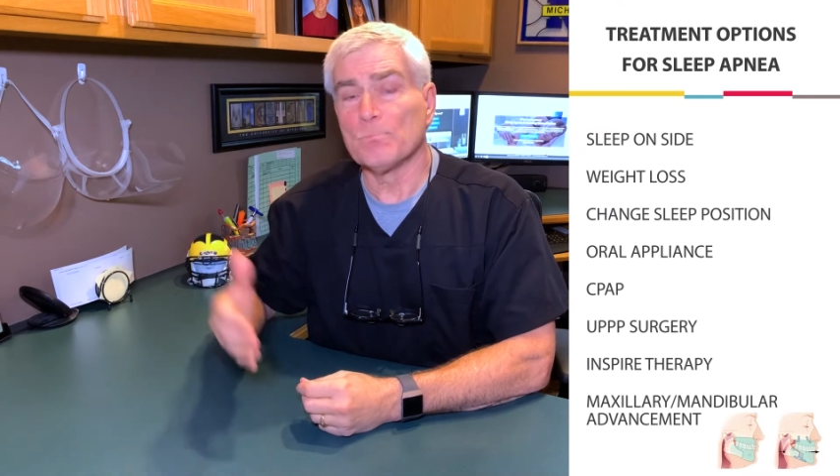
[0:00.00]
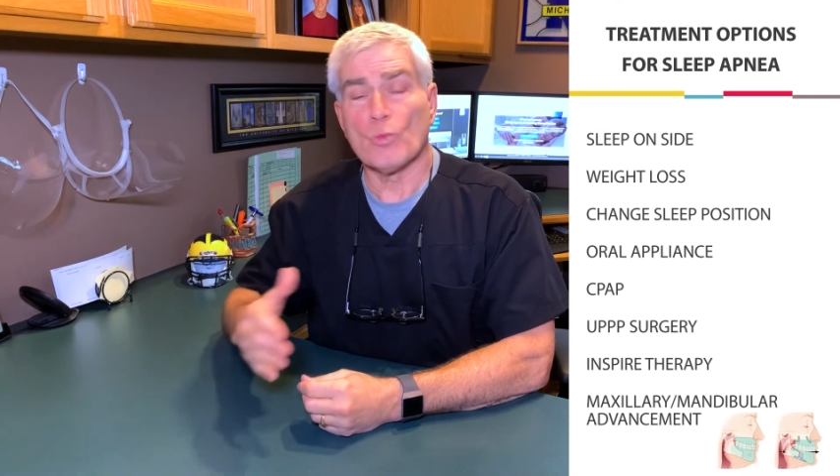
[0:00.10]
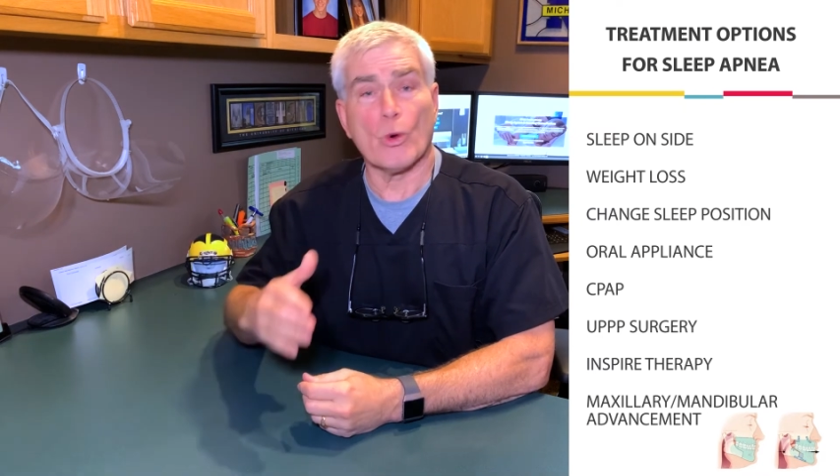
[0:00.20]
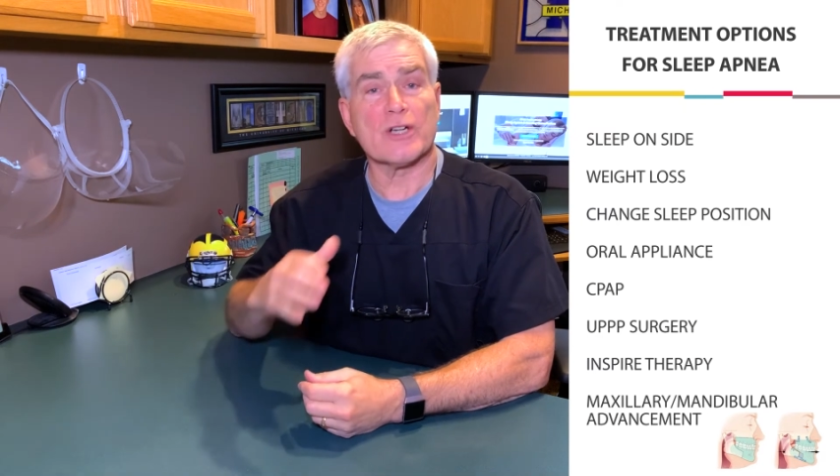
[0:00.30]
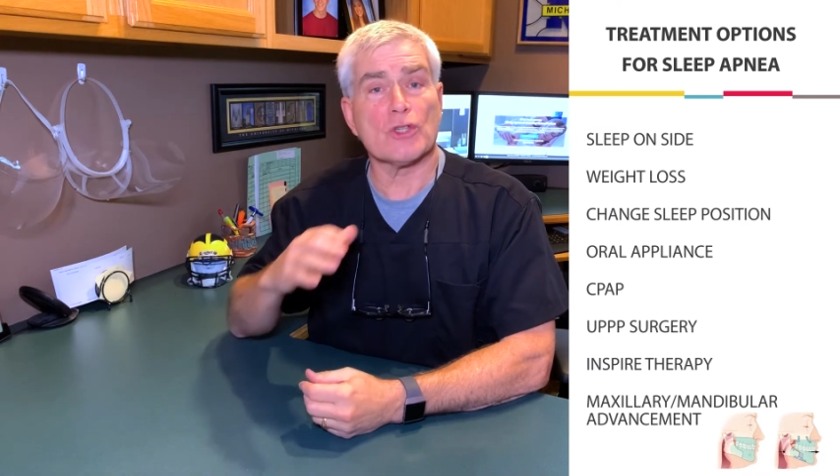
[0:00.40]

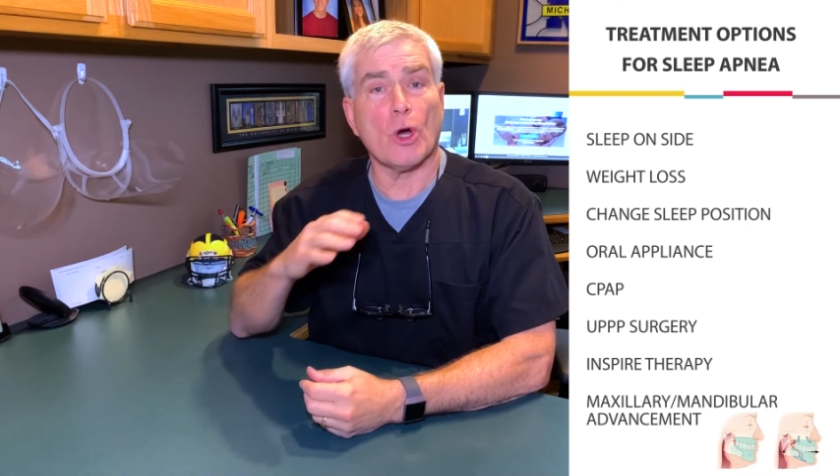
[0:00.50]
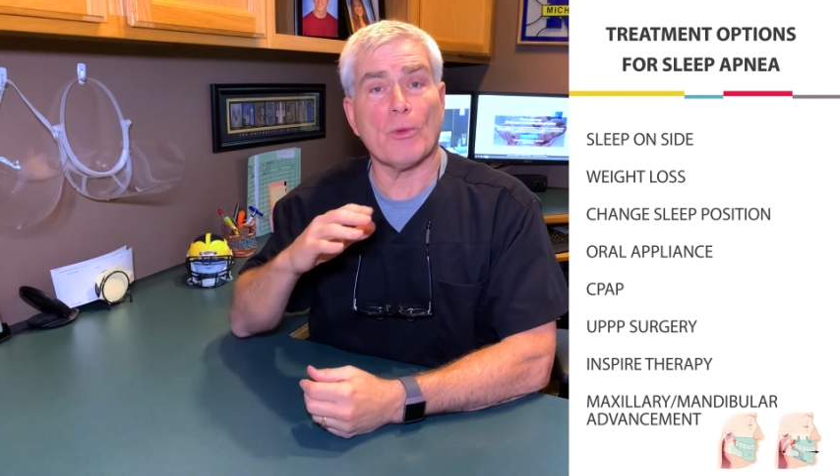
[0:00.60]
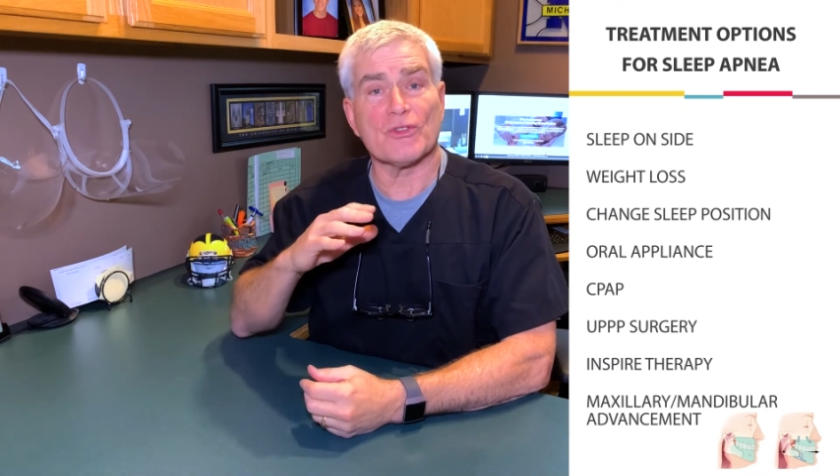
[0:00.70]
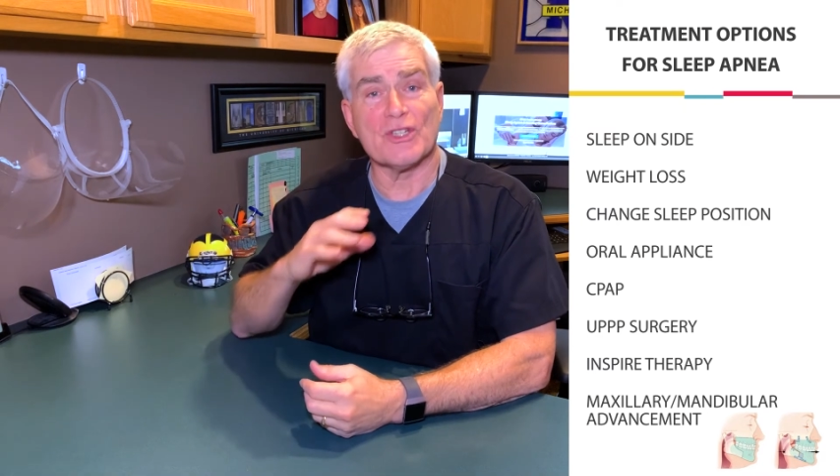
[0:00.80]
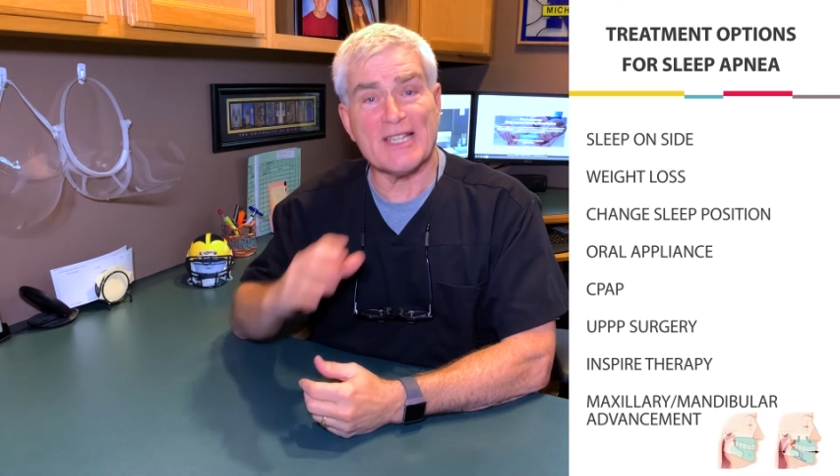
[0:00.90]
works
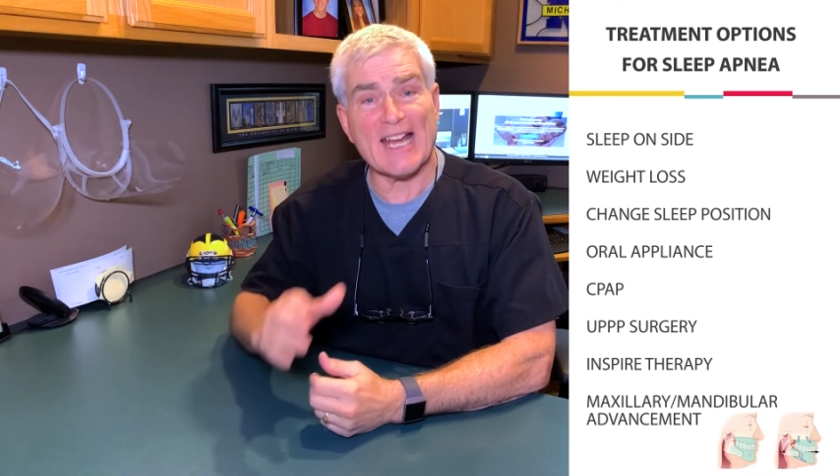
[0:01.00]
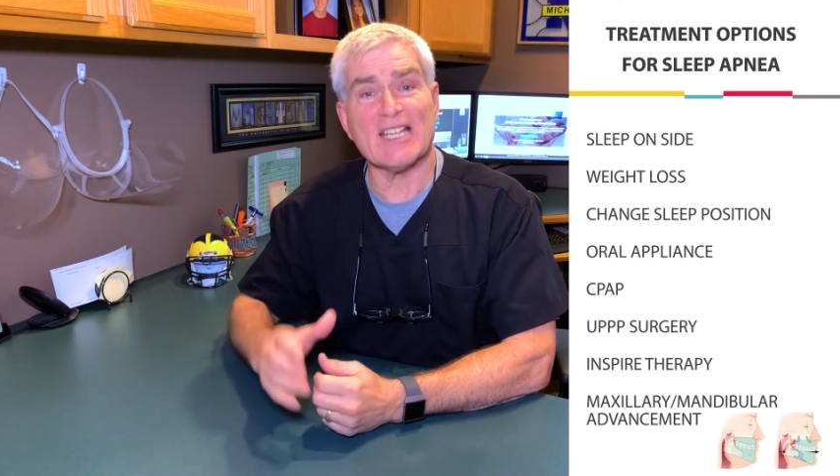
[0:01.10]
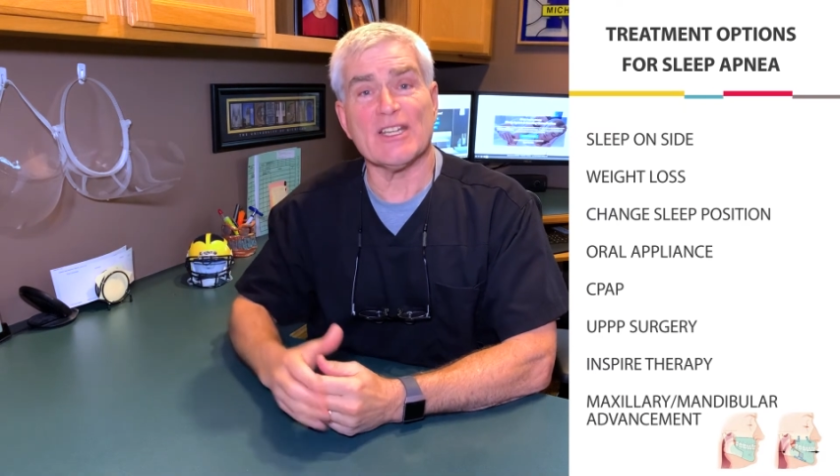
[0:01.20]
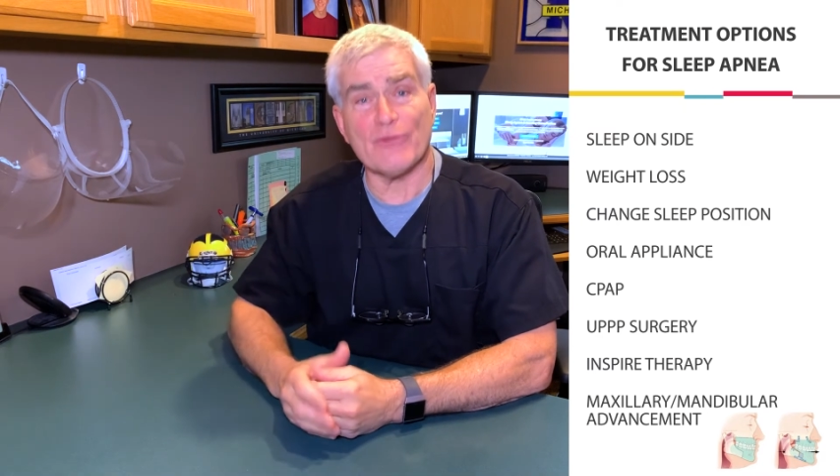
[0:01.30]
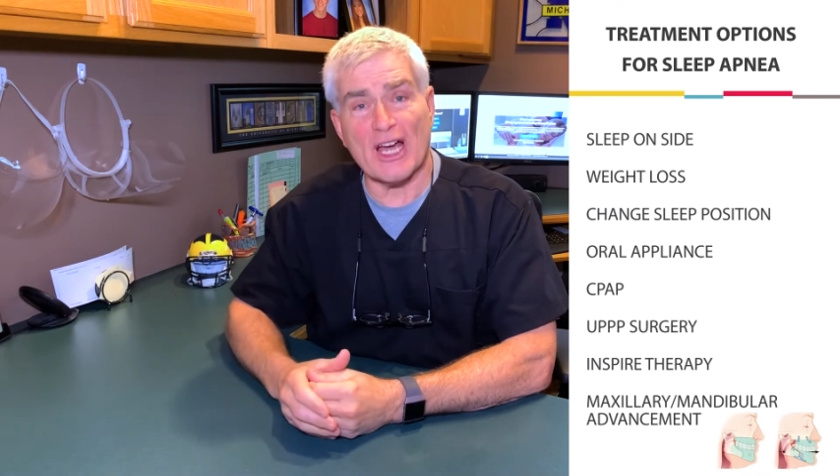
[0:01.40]
almost
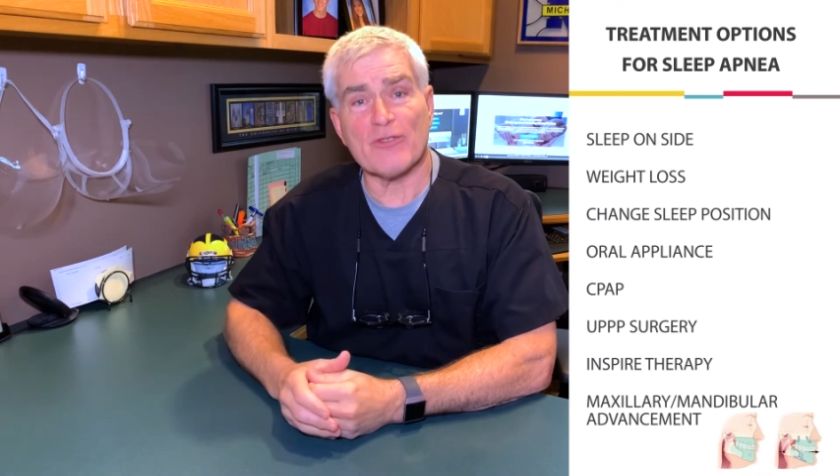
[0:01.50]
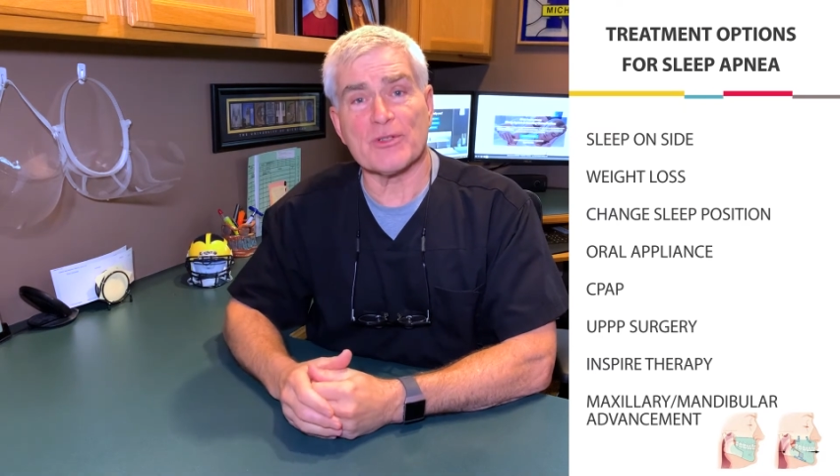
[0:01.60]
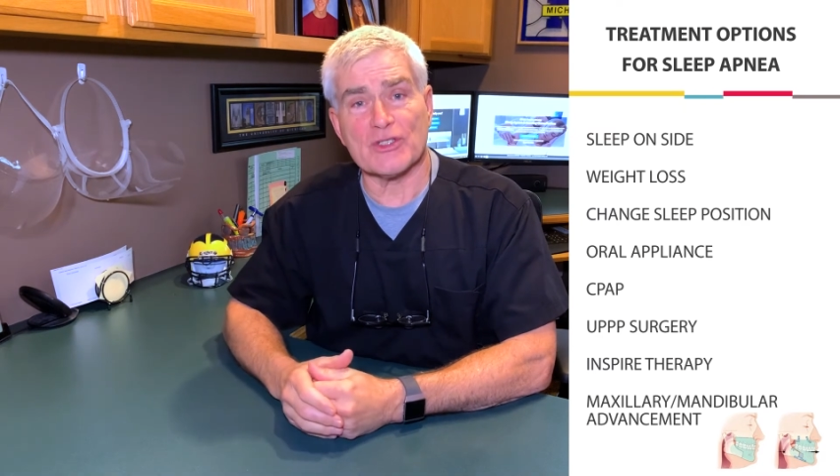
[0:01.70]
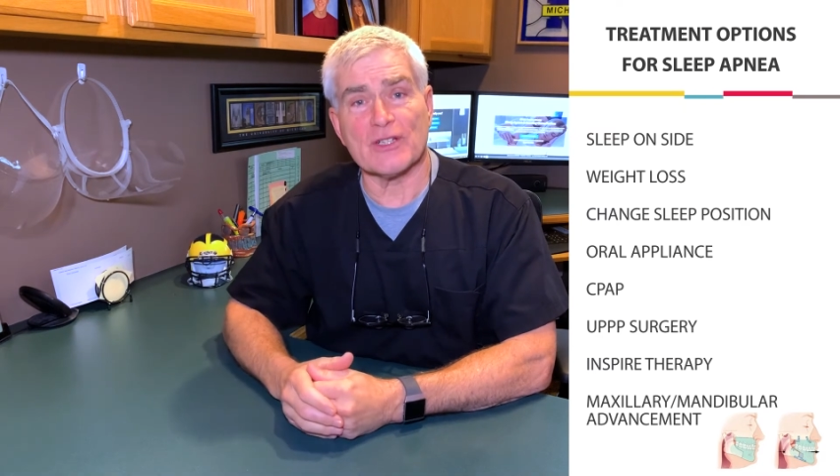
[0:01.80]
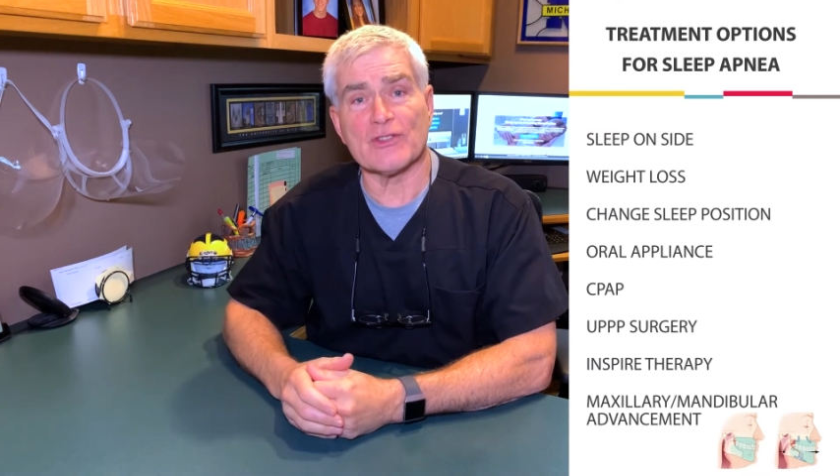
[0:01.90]

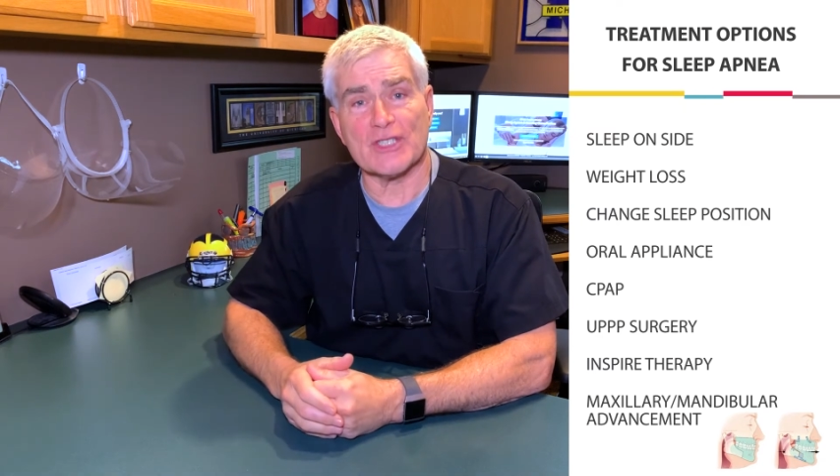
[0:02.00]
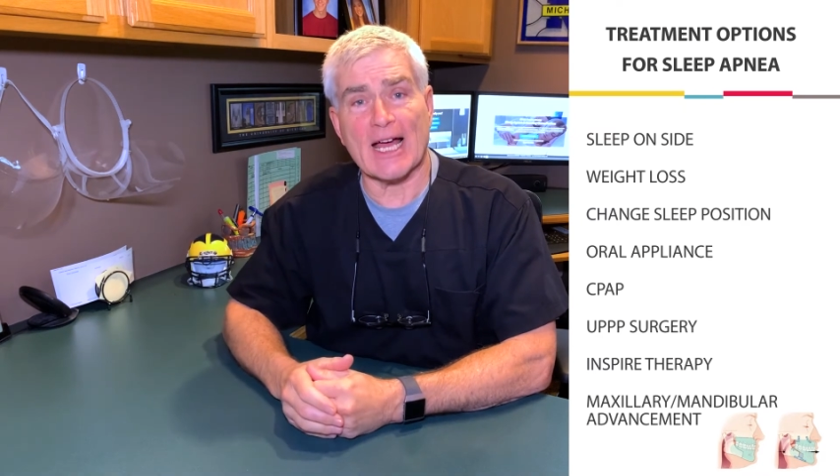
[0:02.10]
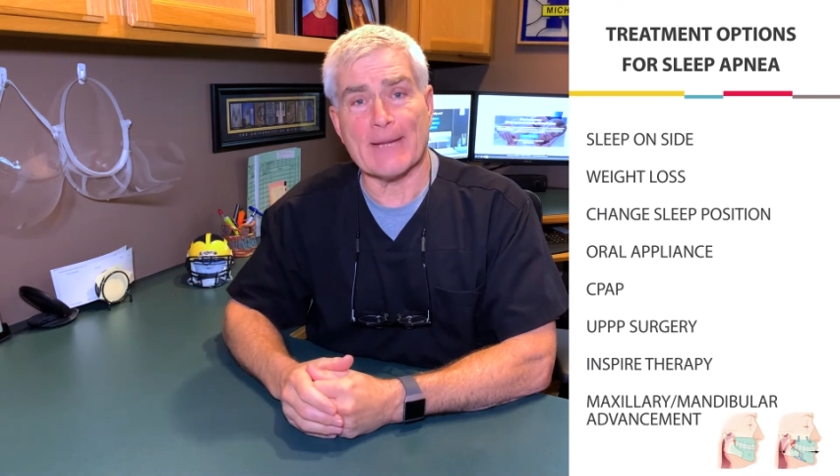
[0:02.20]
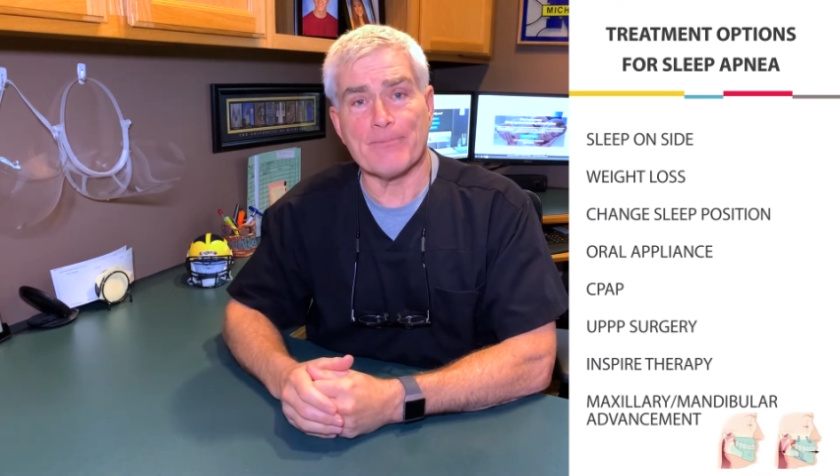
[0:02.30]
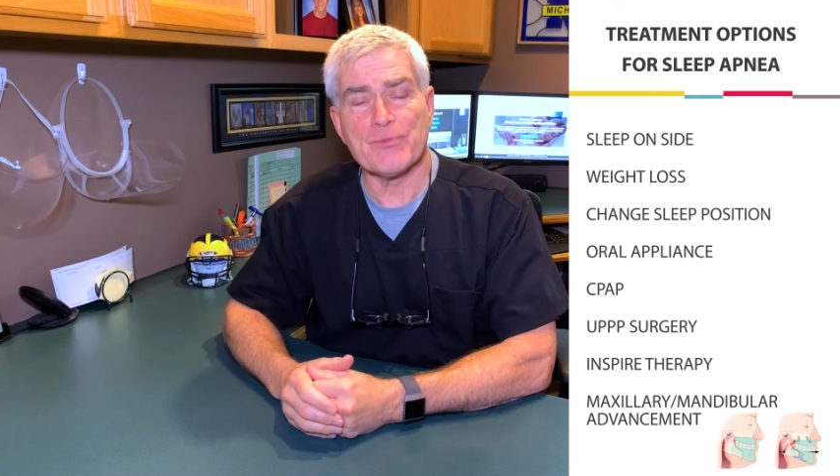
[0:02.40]
95% of the time.